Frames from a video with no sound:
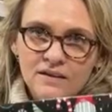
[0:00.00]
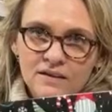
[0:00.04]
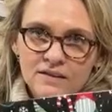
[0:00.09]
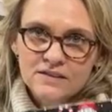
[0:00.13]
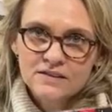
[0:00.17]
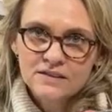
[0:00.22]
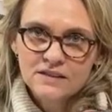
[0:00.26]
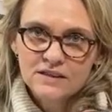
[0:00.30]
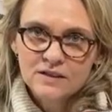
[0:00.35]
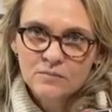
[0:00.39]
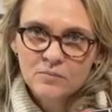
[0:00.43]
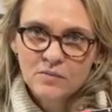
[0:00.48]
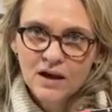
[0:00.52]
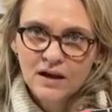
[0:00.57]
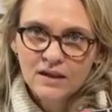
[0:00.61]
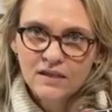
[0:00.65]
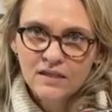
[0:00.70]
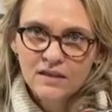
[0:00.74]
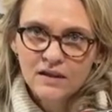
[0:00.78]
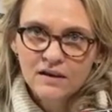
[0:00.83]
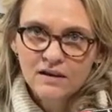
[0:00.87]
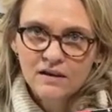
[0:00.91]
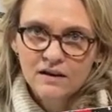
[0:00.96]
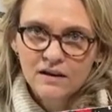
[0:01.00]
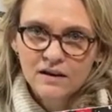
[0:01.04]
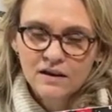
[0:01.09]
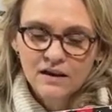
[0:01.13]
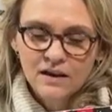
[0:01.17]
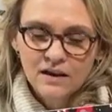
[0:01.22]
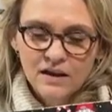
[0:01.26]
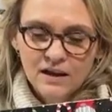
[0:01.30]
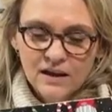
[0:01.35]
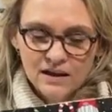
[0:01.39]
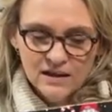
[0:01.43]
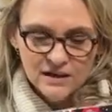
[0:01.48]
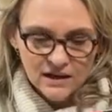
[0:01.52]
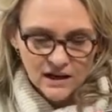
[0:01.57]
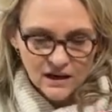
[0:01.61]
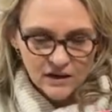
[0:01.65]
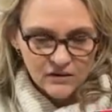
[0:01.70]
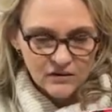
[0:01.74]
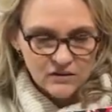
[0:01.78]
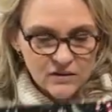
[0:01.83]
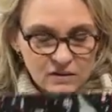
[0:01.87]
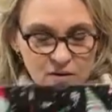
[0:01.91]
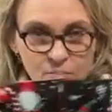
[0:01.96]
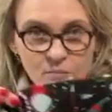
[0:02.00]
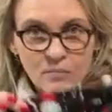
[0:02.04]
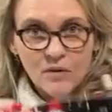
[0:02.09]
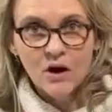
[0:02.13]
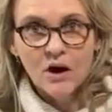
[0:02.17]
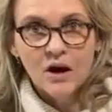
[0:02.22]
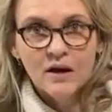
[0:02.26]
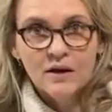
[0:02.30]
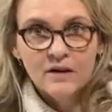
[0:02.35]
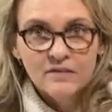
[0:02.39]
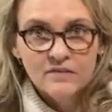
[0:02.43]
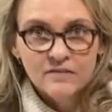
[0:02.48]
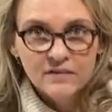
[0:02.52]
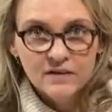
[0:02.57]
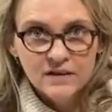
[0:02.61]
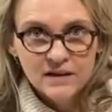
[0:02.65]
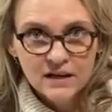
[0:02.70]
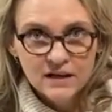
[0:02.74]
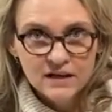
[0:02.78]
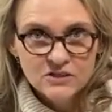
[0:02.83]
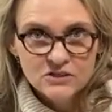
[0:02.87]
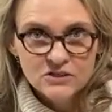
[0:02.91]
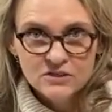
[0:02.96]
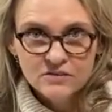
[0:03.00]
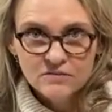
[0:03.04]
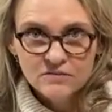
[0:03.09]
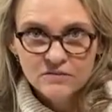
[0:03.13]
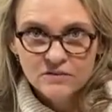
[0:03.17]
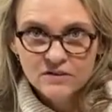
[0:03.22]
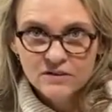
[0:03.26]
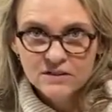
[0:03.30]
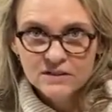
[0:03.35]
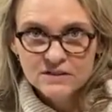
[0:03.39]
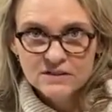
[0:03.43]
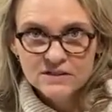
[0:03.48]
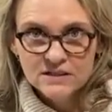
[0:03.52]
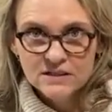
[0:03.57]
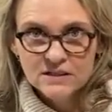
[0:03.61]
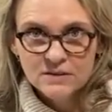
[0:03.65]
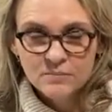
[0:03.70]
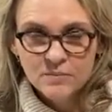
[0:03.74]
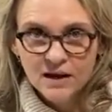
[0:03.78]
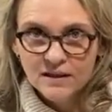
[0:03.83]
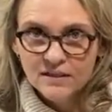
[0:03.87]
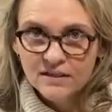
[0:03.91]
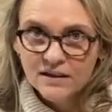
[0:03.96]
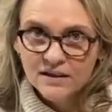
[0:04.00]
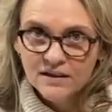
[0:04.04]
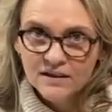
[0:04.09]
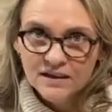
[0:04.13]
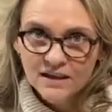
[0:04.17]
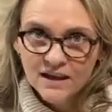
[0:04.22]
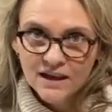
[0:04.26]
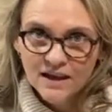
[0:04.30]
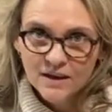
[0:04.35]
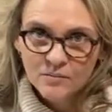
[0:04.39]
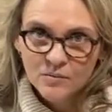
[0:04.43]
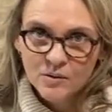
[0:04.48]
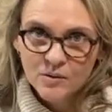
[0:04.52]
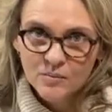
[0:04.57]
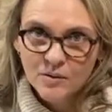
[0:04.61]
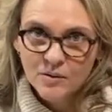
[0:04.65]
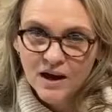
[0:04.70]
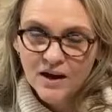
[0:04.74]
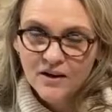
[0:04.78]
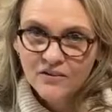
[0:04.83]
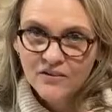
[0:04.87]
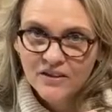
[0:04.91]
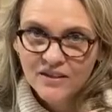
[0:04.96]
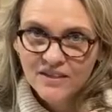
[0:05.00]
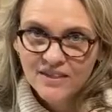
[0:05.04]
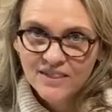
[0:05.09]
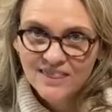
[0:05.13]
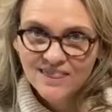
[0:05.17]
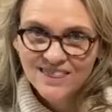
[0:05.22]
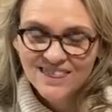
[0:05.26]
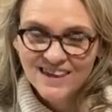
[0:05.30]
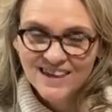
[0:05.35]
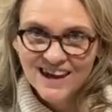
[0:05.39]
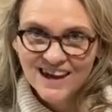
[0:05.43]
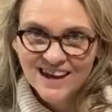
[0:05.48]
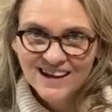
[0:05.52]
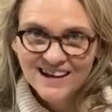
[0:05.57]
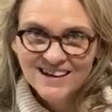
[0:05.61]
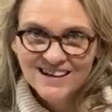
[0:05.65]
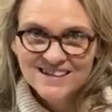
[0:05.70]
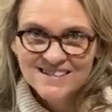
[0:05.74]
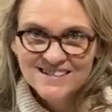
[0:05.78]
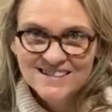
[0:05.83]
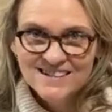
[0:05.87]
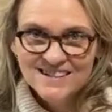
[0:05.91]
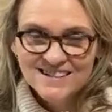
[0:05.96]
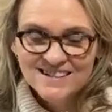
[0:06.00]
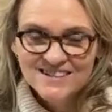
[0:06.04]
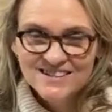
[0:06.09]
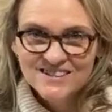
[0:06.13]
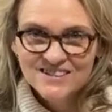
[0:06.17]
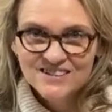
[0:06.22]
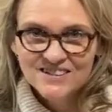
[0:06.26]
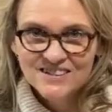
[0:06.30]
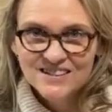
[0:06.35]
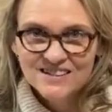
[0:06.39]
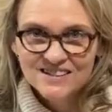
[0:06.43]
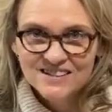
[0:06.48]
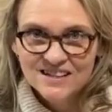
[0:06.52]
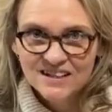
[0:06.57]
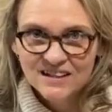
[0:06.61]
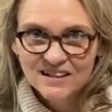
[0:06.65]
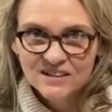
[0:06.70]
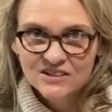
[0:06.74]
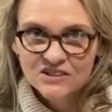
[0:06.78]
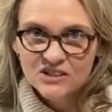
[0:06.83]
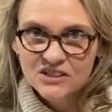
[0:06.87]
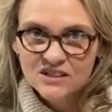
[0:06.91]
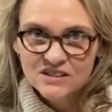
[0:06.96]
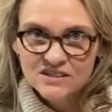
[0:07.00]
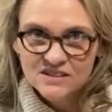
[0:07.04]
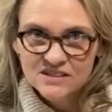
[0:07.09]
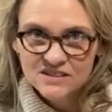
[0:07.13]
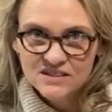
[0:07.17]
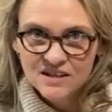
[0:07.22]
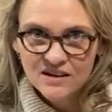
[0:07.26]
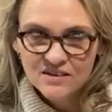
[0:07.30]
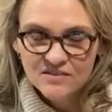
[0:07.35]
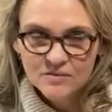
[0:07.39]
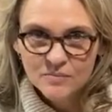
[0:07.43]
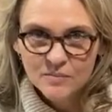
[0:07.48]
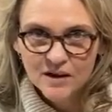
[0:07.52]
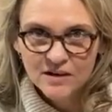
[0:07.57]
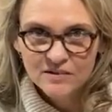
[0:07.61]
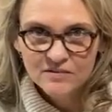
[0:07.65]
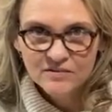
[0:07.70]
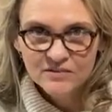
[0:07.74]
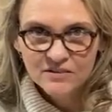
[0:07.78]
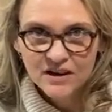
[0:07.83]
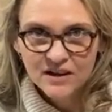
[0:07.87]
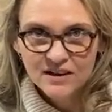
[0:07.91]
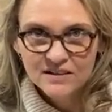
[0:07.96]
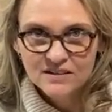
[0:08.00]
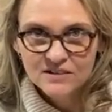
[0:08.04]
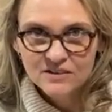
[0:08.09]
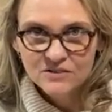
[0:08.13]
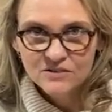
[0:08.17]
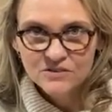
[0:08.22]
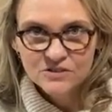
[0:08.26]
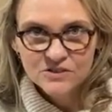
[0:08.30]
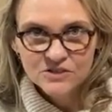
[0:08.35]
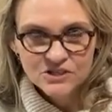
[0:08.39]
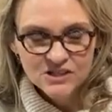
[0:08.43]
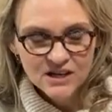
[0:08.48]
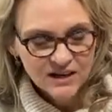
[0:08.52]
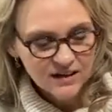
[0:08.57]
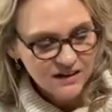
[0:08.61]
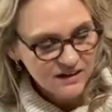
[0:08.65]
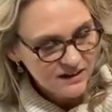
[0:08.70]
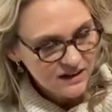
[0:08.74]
the T method. Now, the modification for the T method came about thanks to the diligence of my friend Usha,